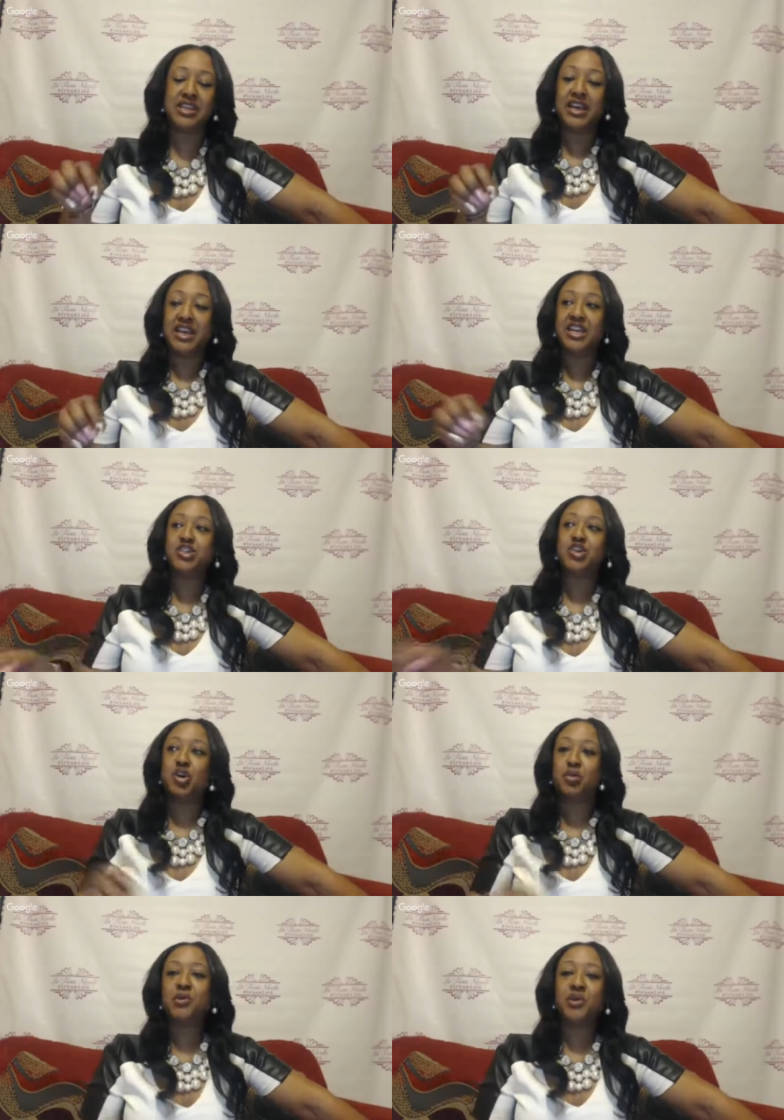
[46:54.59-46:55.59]
He showed
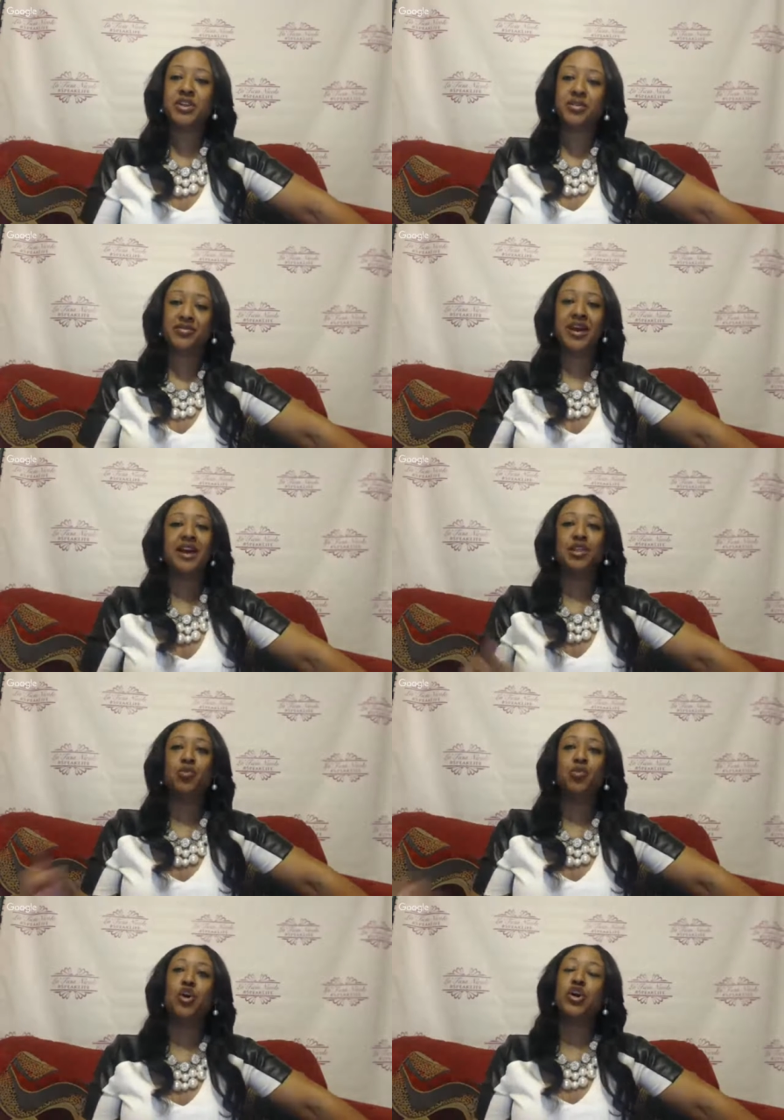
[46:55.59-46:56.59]
me where to find the
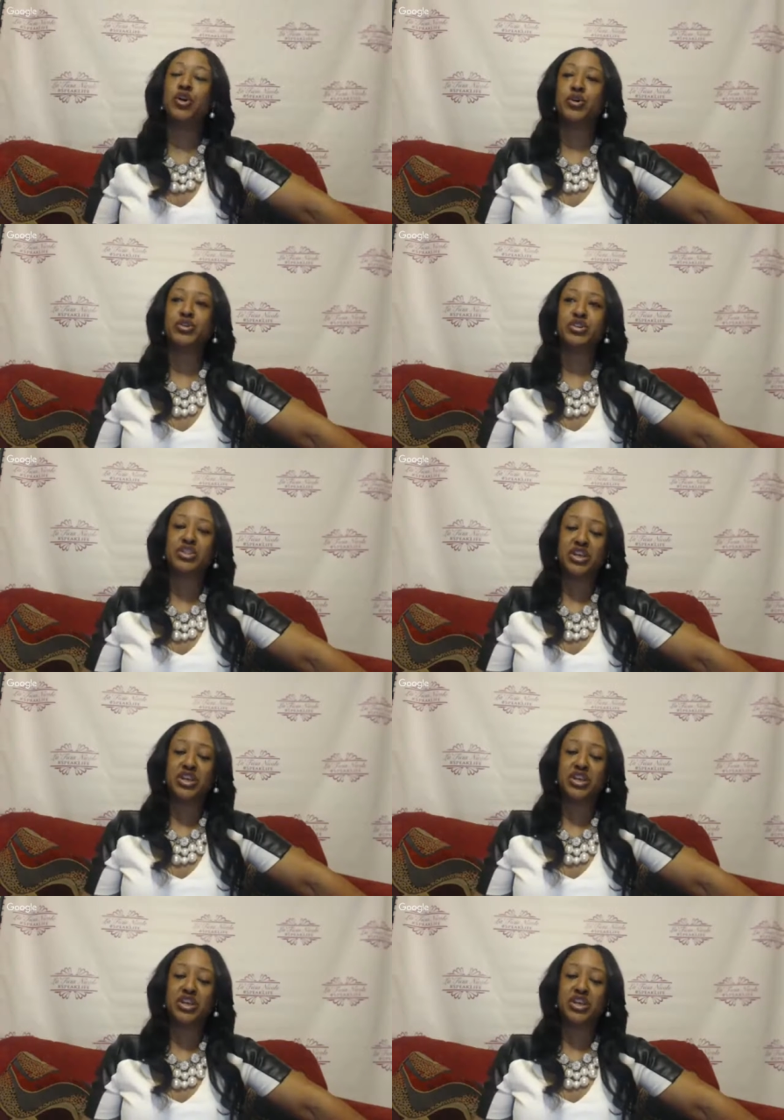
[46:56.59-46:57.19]
words.